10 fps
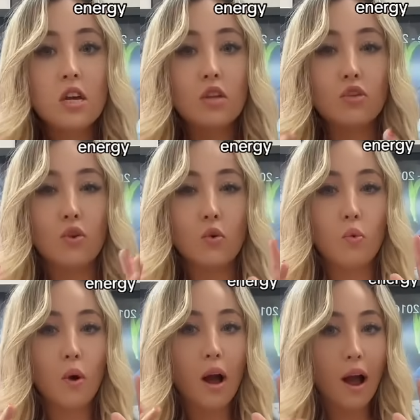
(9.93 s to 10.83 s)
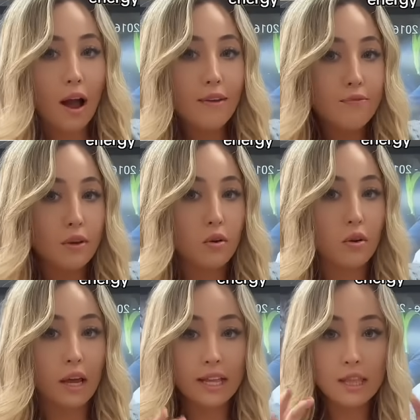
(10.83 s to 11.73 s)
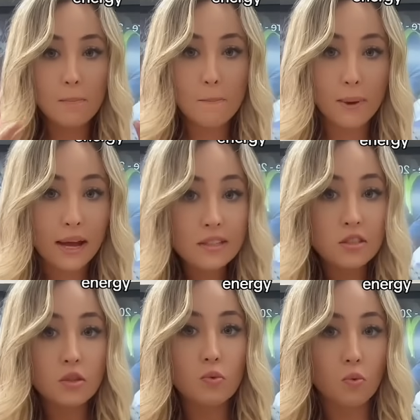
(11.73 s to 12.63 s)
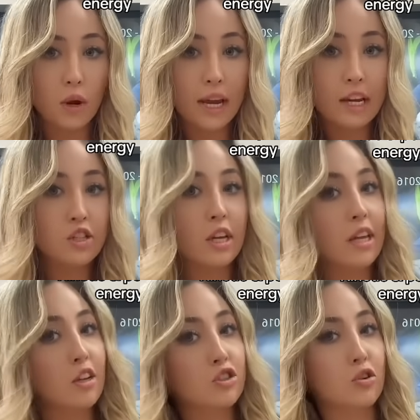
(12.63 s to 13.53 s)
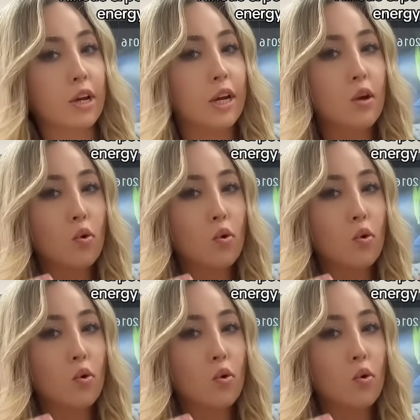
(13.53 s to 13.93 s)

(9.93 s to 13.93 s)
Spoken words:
So I feel like the best way to illustrate